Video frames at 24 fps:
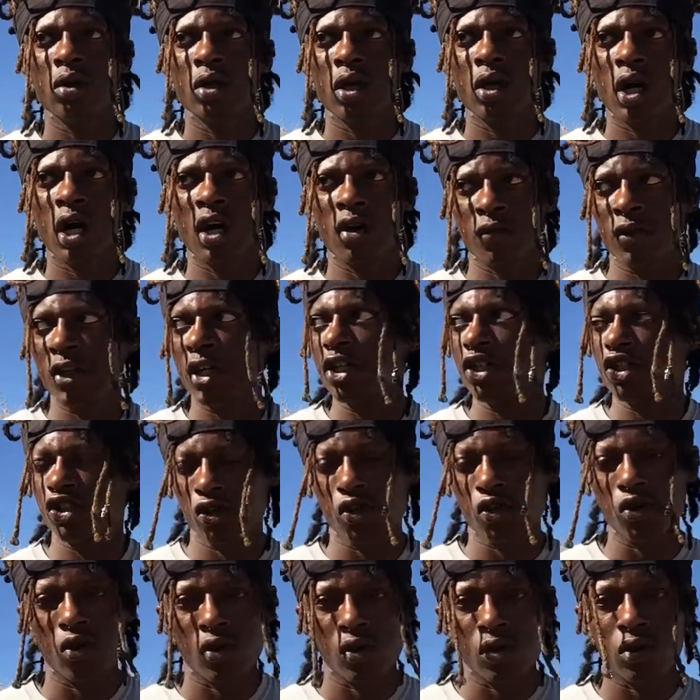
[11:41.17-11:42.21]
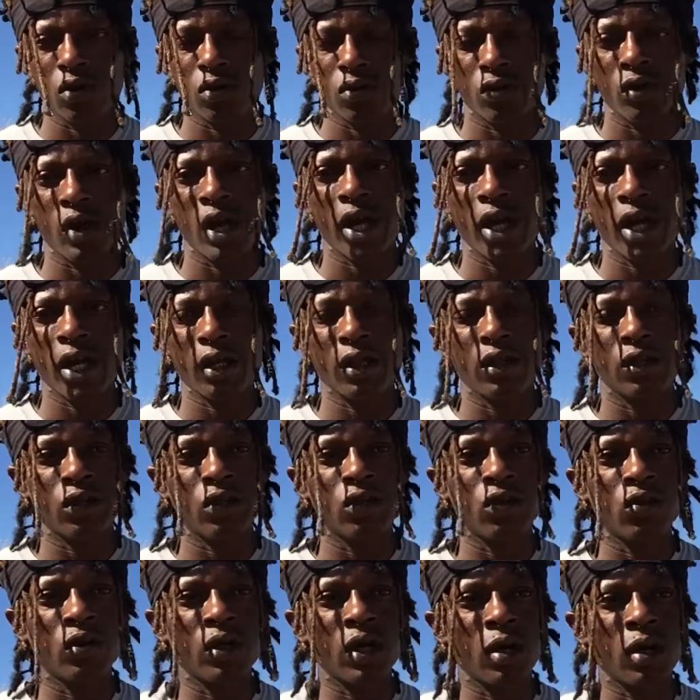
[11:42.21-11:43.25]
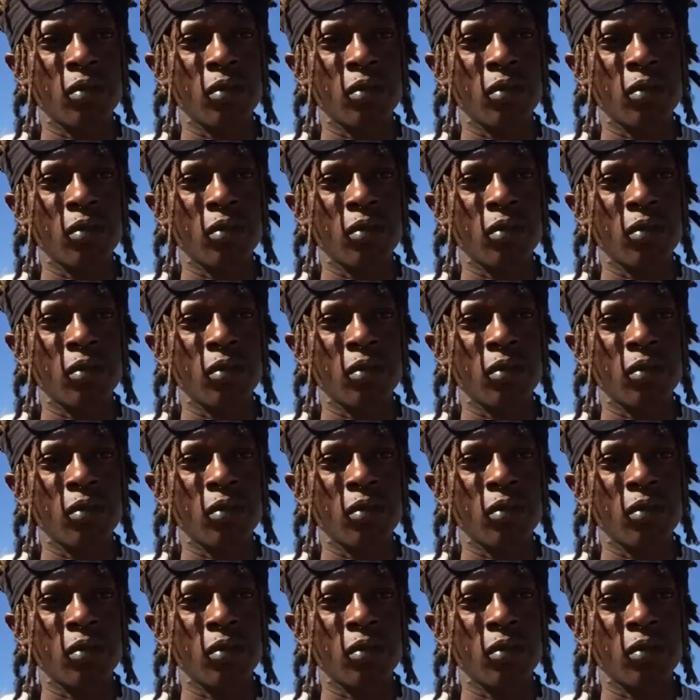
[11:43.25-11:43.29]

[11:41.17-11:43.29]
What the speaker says: of control, right? You know what I